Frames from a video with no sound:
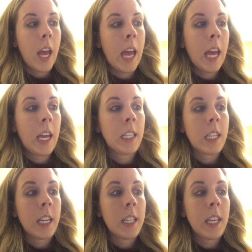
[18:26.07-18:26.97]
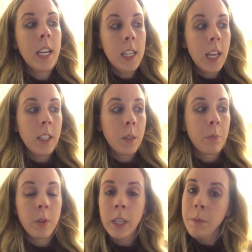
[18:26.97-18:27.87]
And I think that's
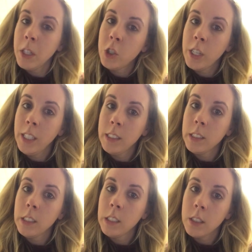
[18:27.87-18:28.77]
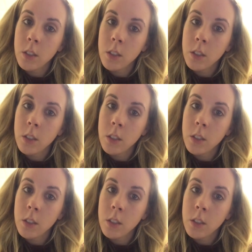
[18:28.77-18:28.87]
pretty much it.